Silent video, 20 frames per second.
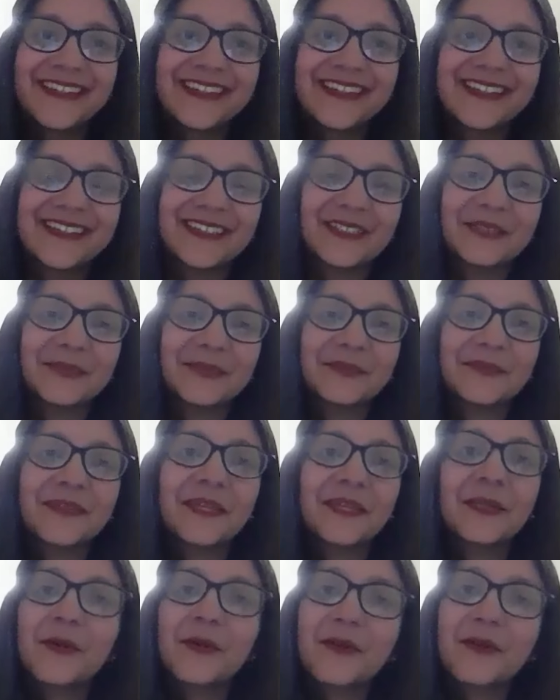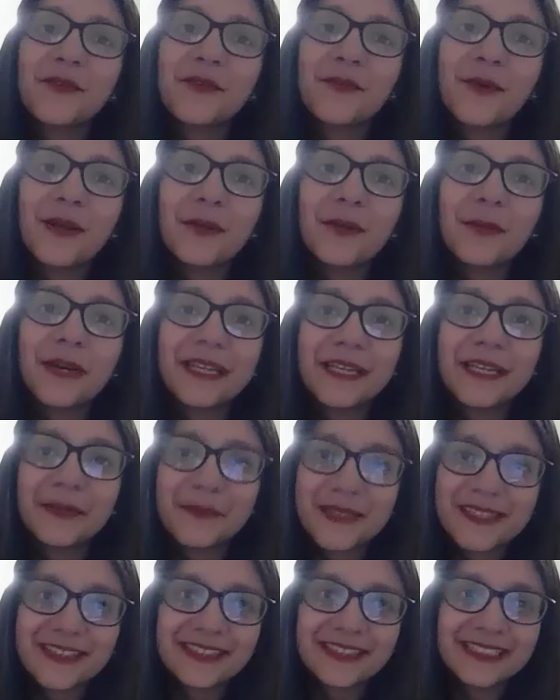Hello everyone, my
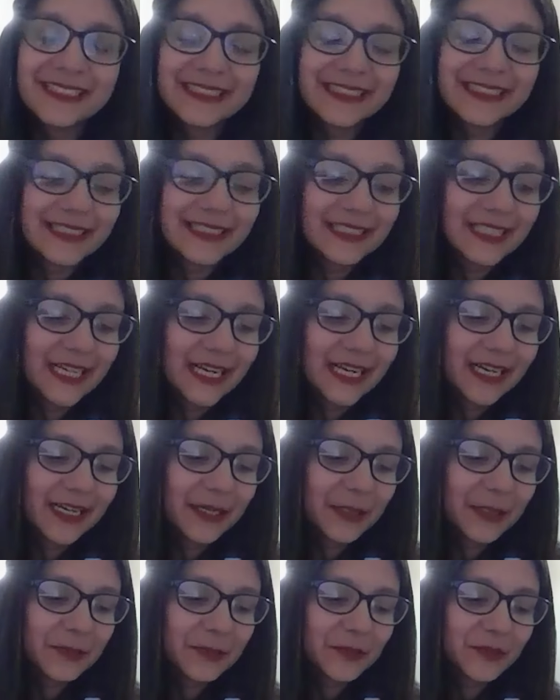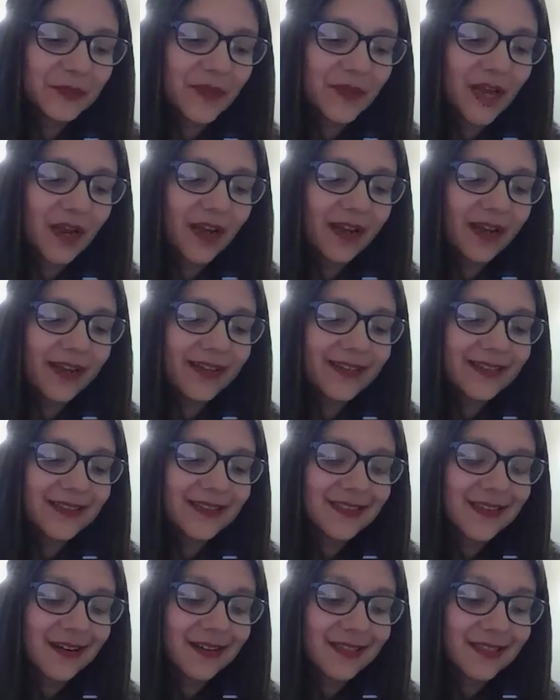name is Aditi. I
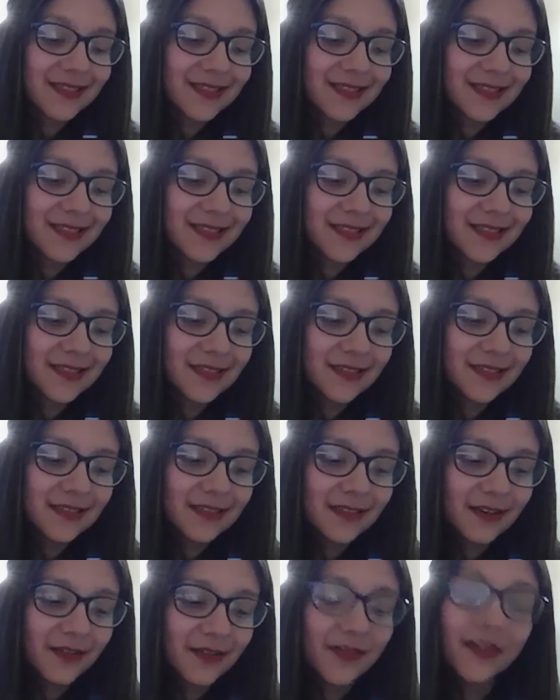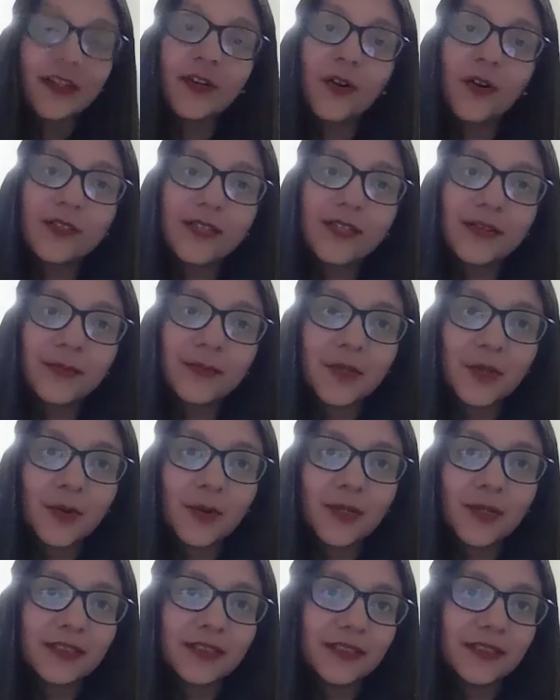started a very long time
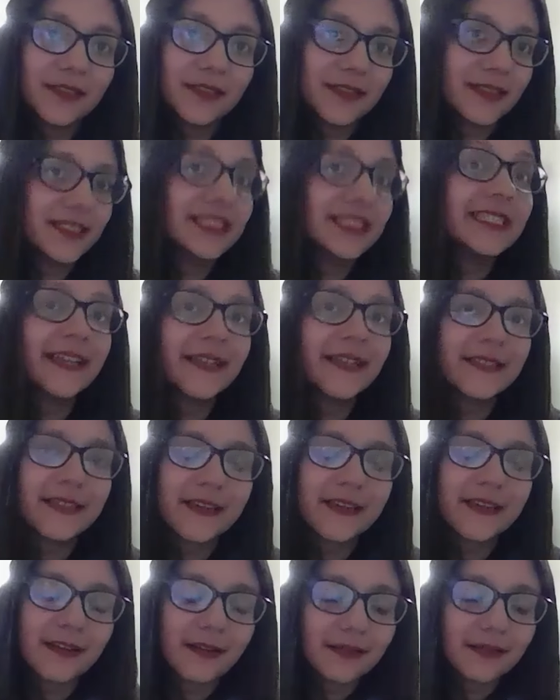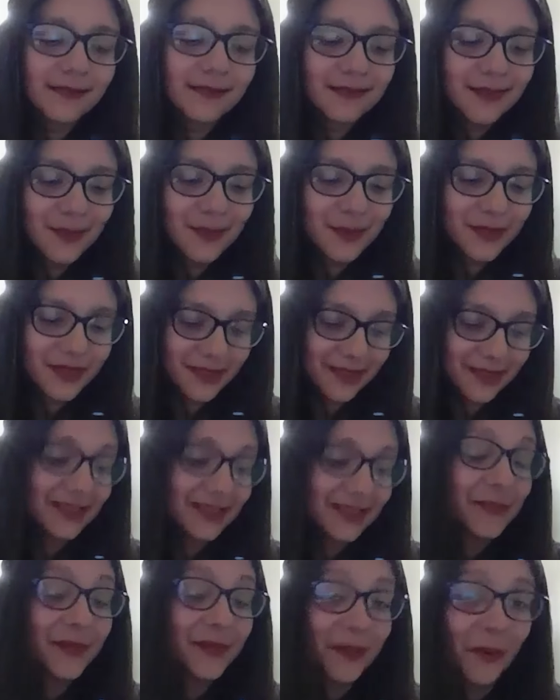ago in the CS era, so
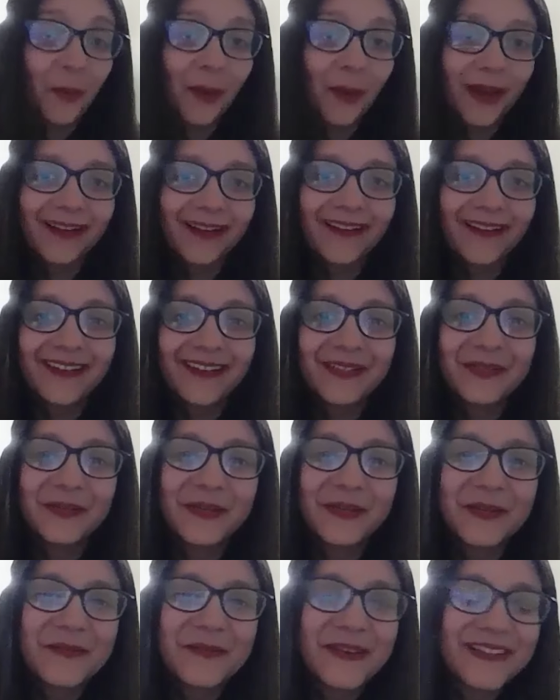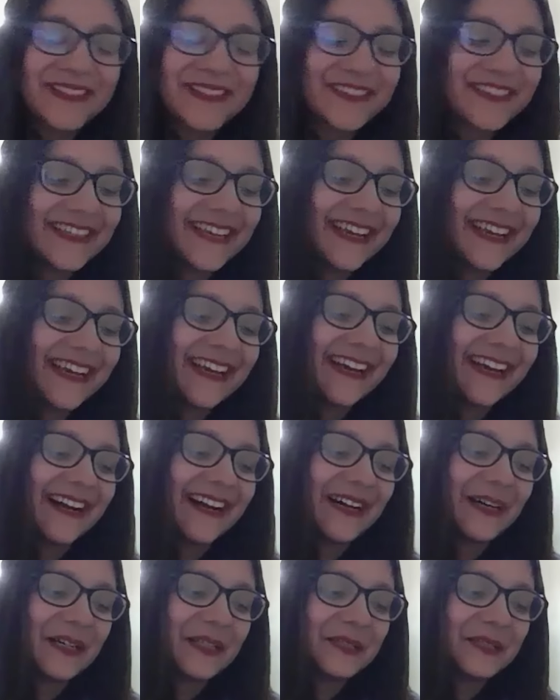it's been a while, as you can imagine.
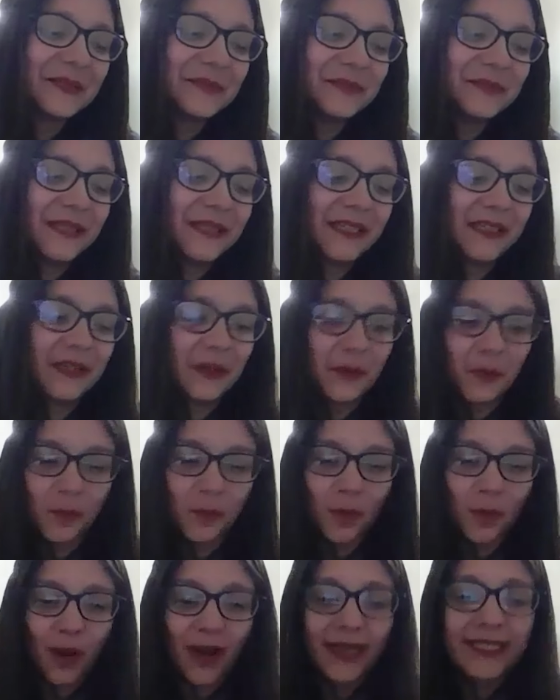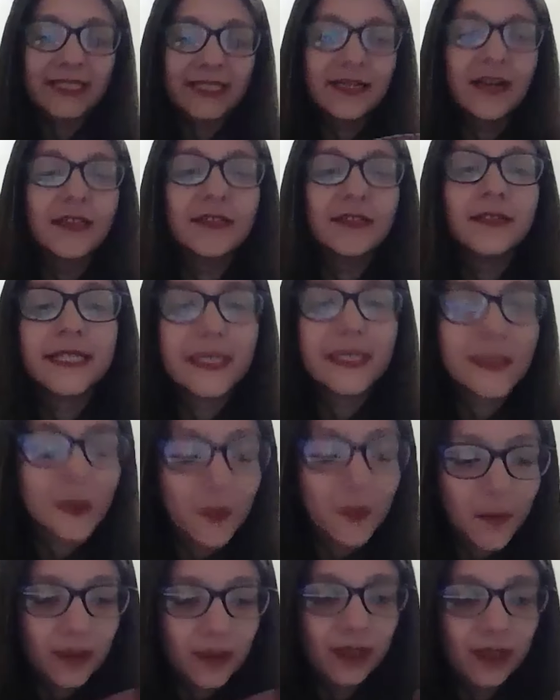why start early?
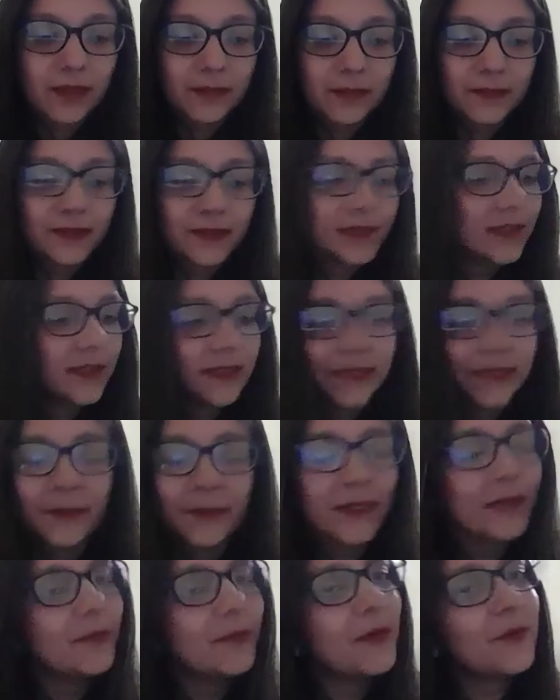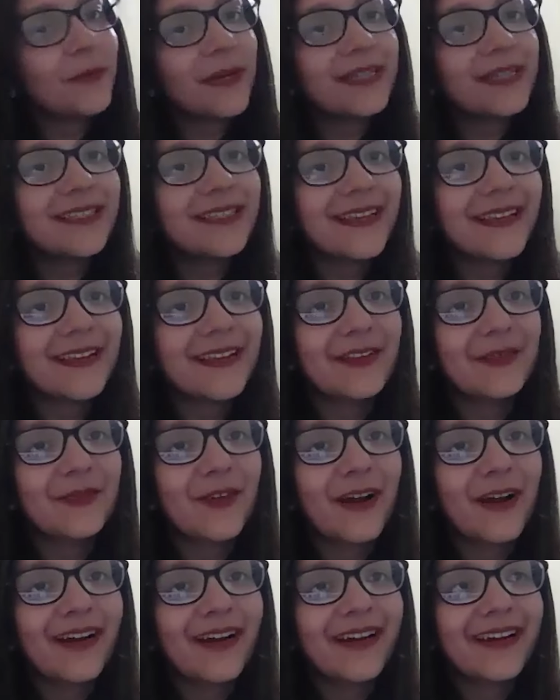So a little bit about myself.
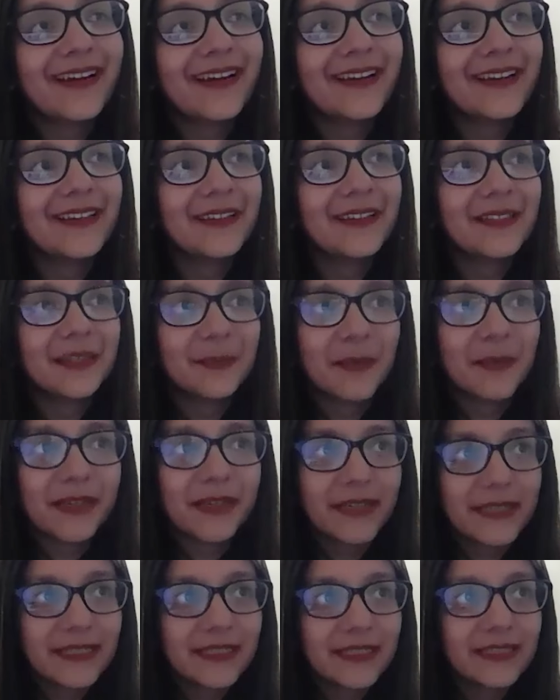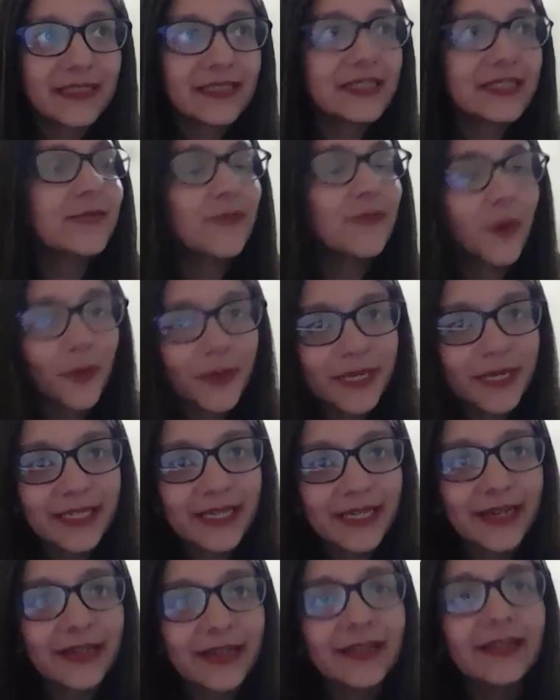I did my residency from
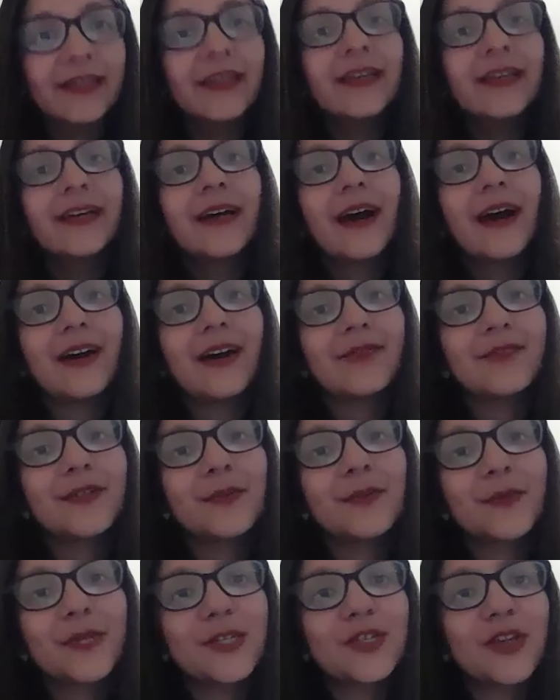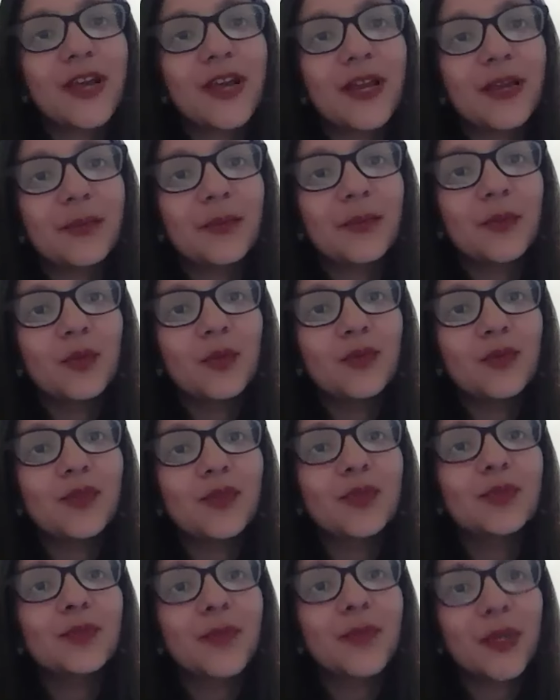India, after which I moved
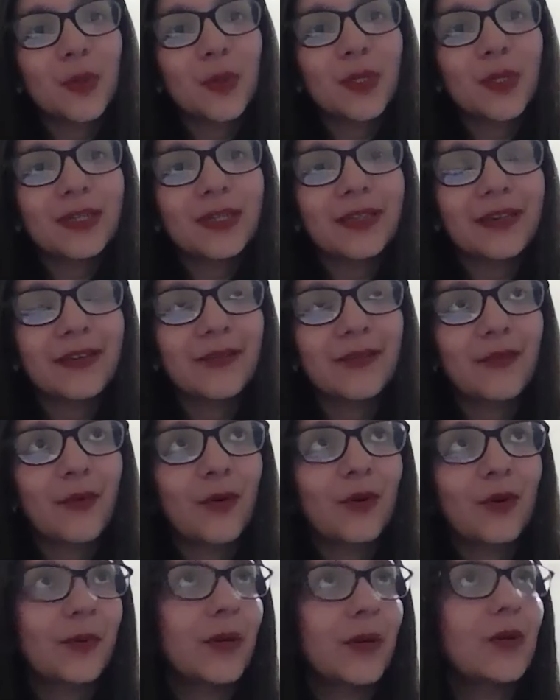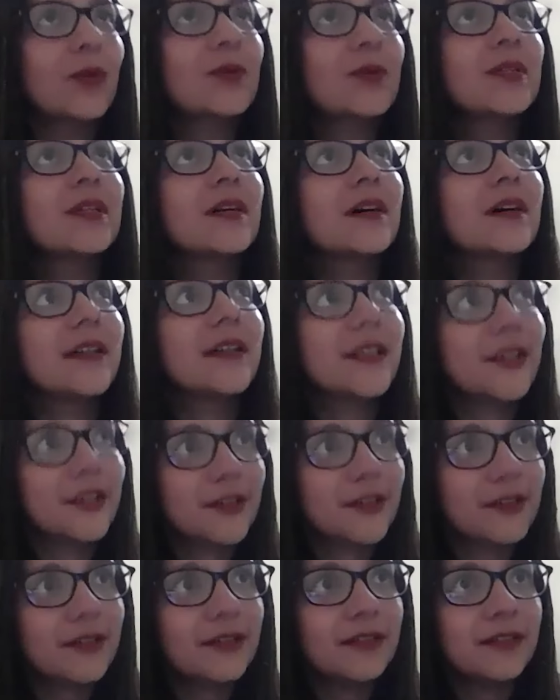to Mayo Clinic for about a
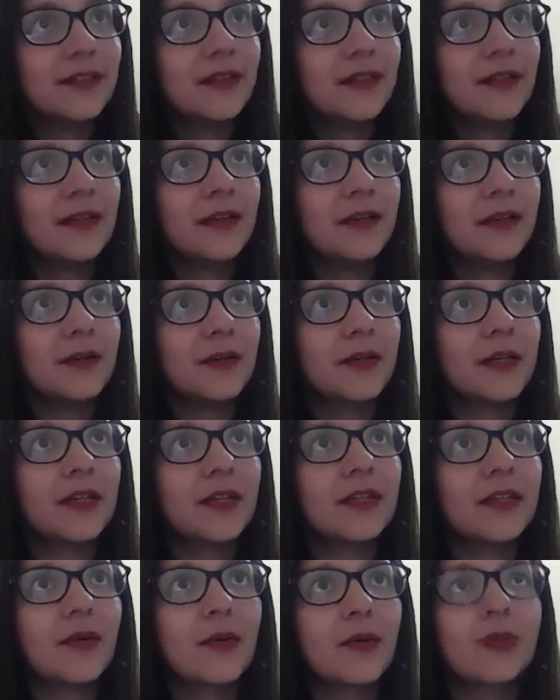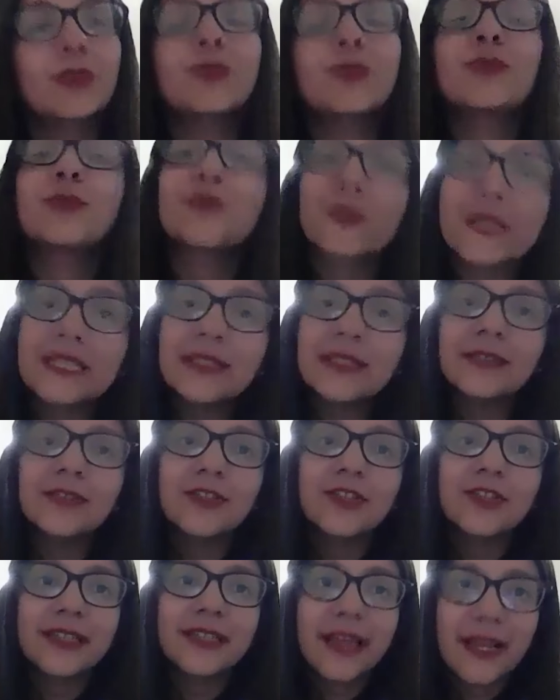year in order to do
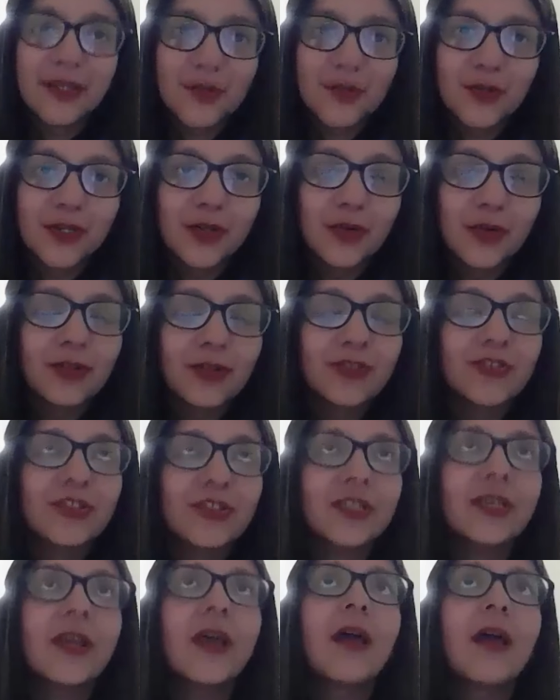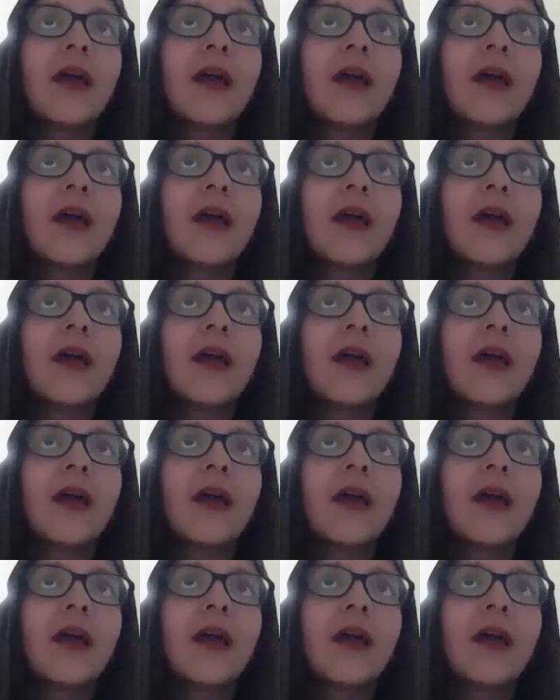research in gastroenterology.